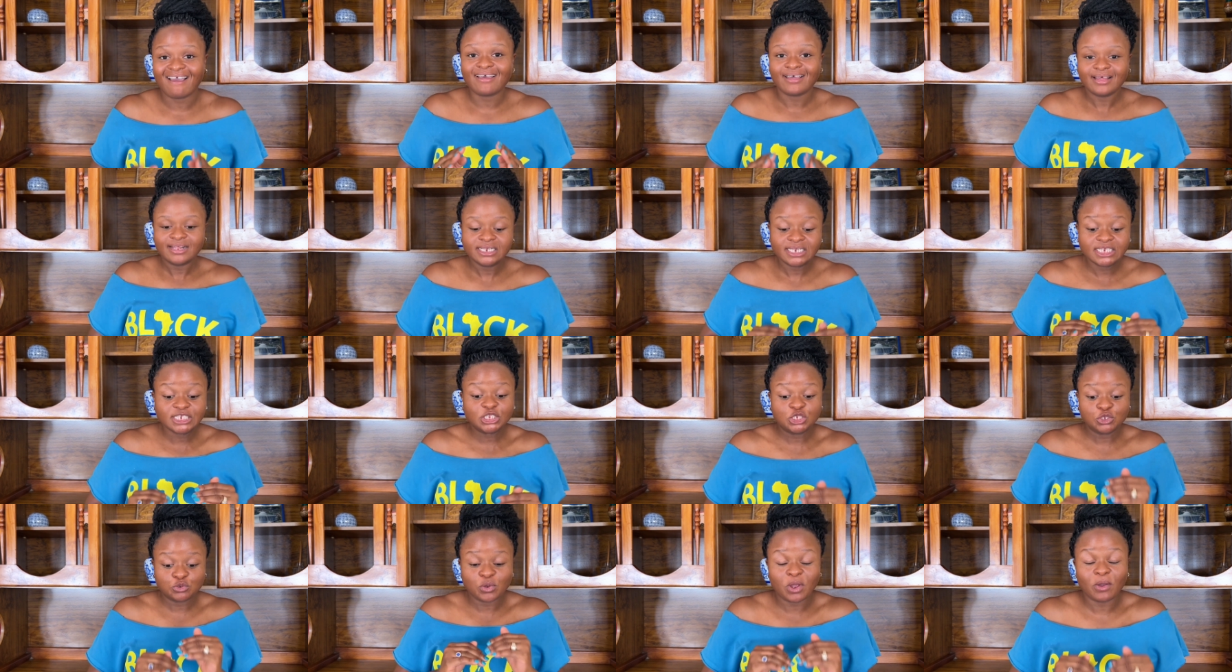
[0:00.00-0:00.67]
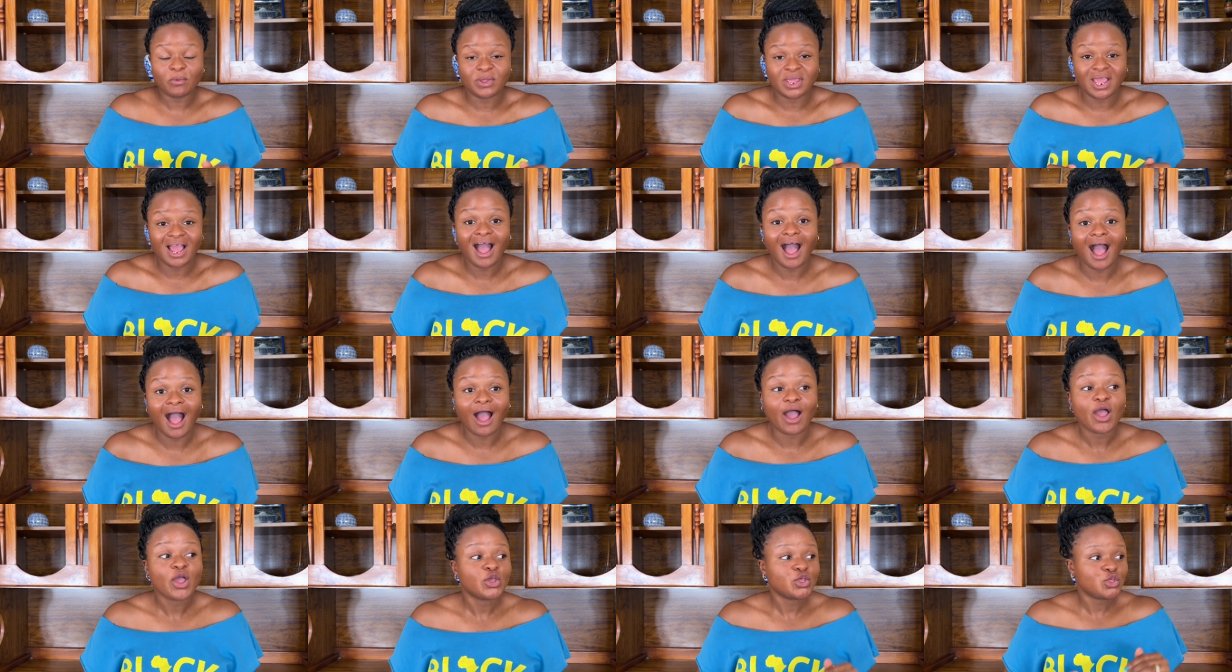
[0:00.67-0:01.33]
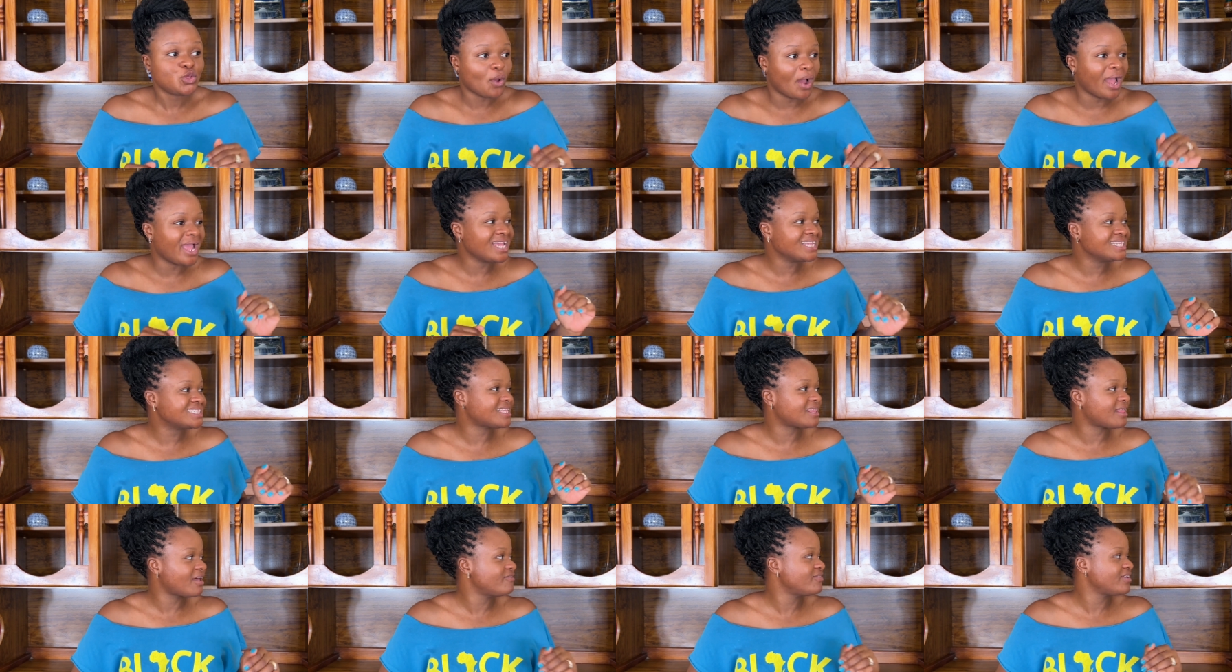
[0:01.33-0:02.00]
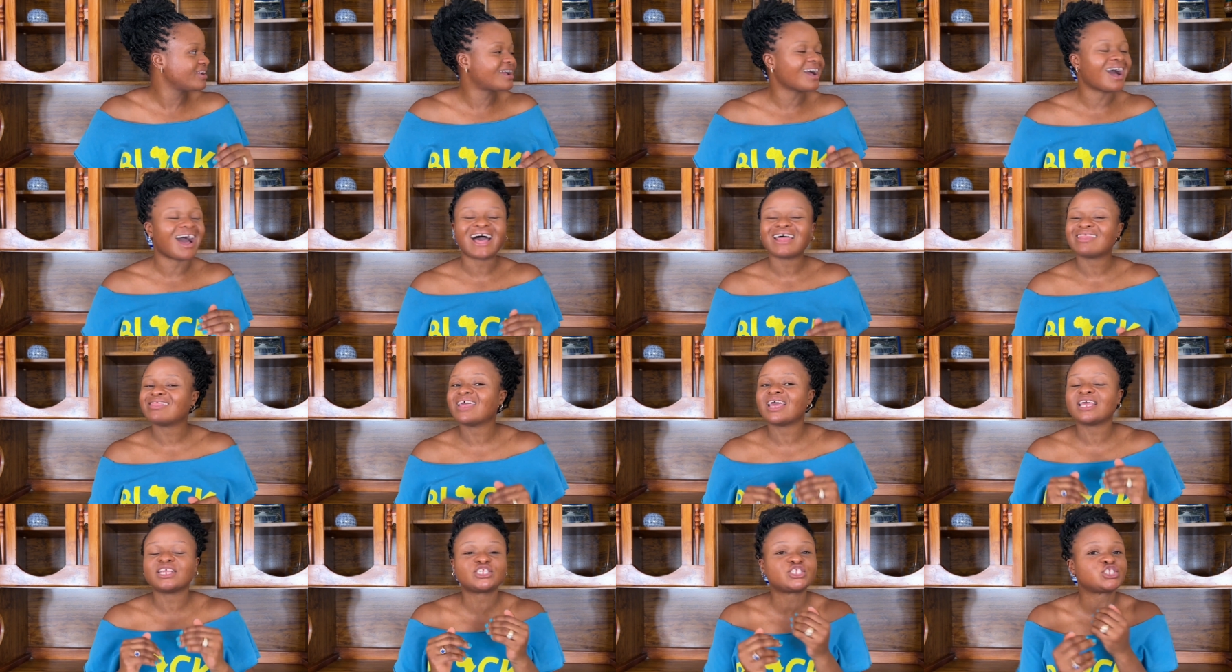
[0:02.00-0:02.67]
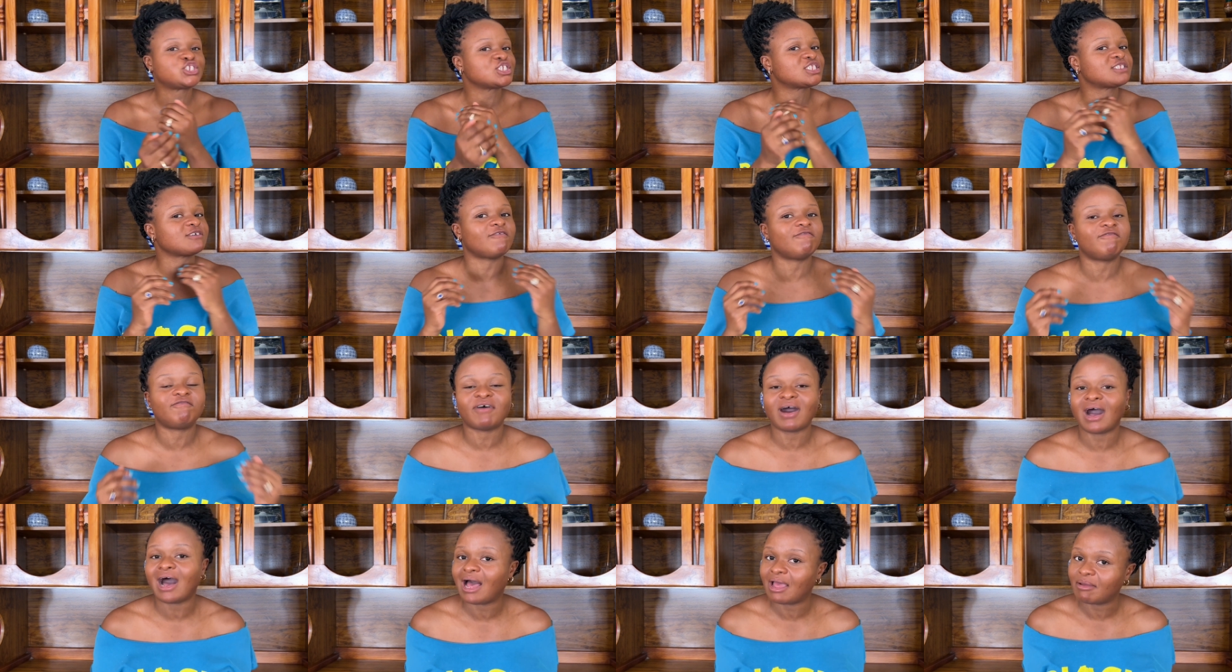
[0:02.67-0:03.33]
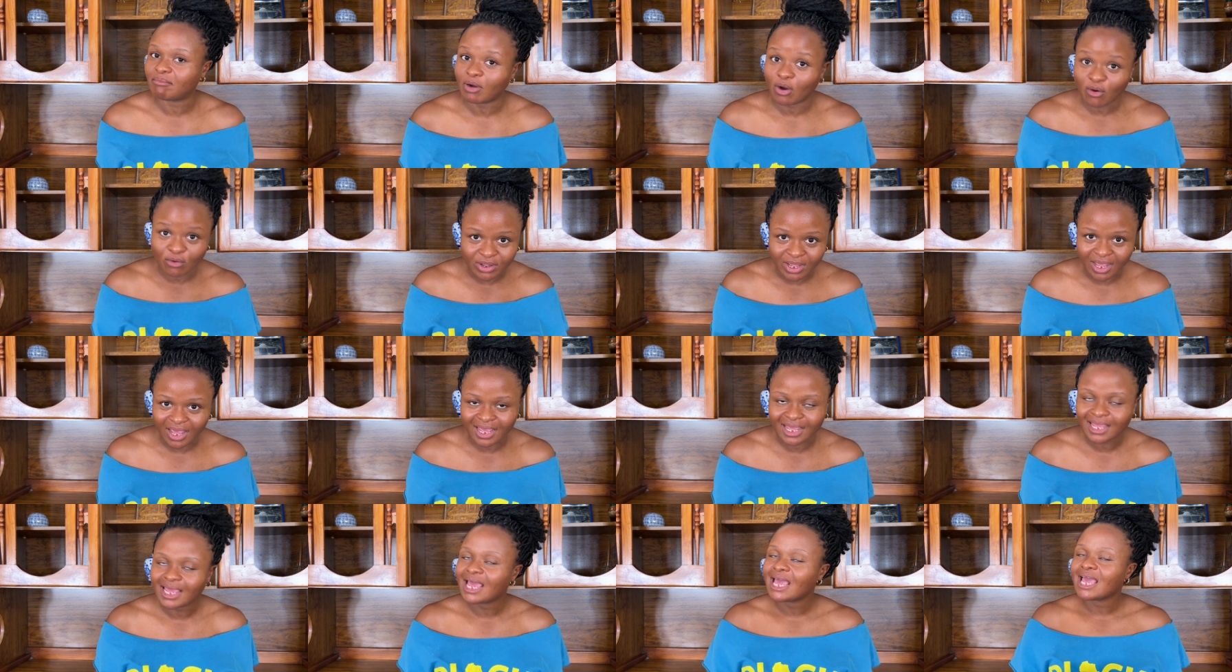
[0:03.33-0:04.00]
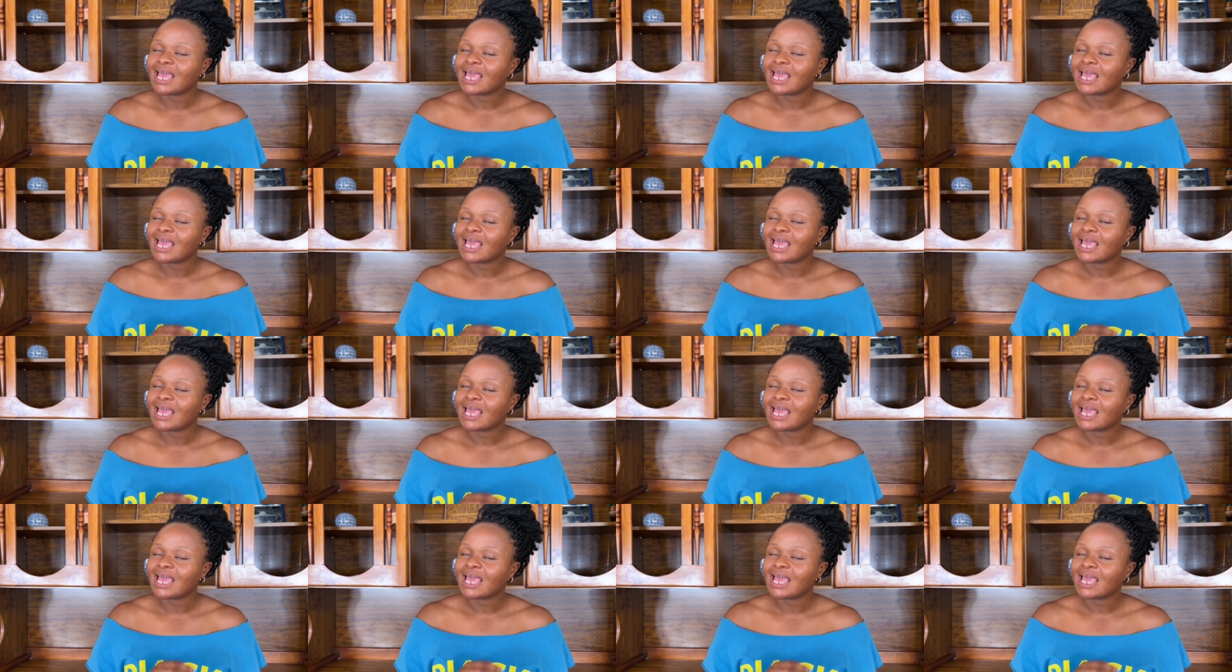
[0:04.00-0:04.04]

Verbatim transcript: This is where we are. You are in South Africa. There is just a vibe, okay?